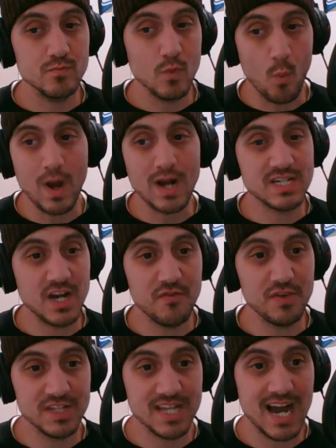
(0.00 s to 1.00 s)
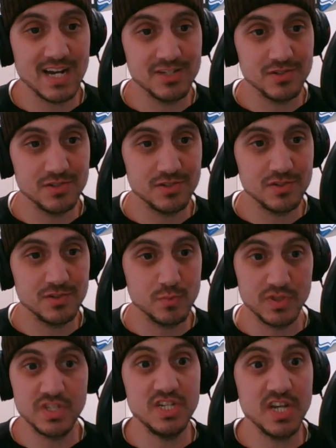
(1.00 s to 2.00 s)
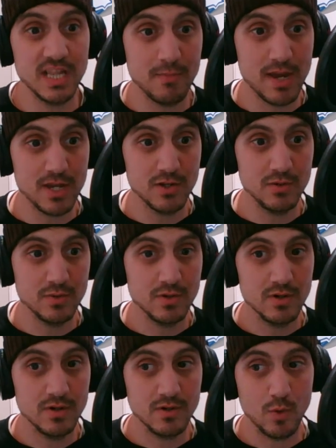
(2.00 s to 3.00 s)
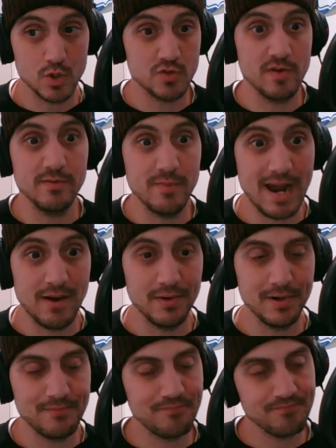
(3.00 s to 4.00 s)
watch out for the Dodgers with DJ LeMahieu or Trevor Bauer.